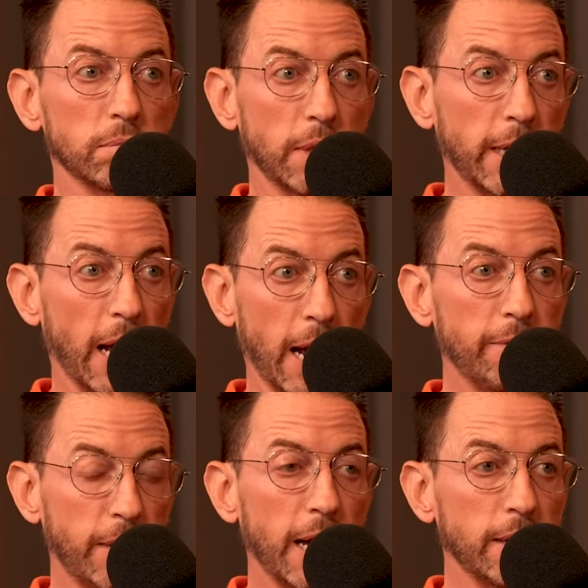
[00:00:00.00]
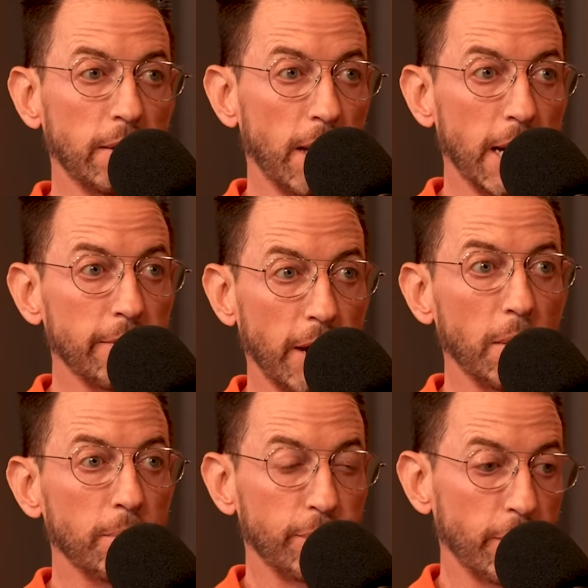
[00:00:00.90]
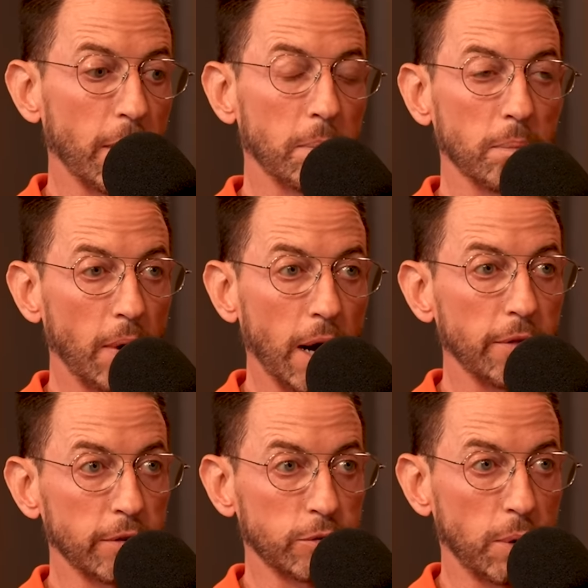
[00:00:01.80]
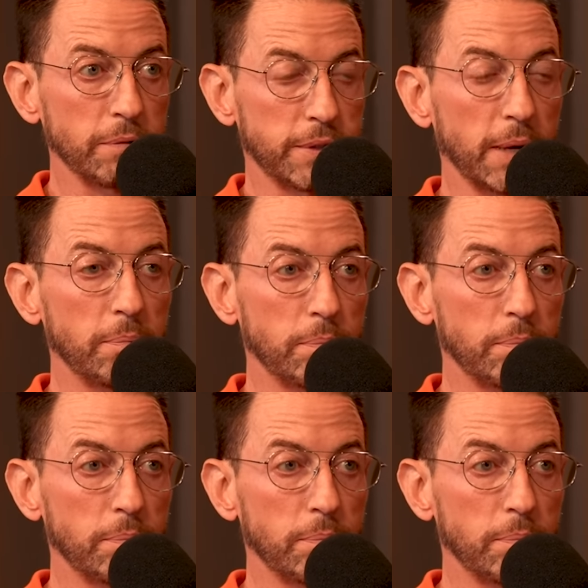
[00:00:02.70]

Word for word: Like I've gotten a lot of help from other twelve-step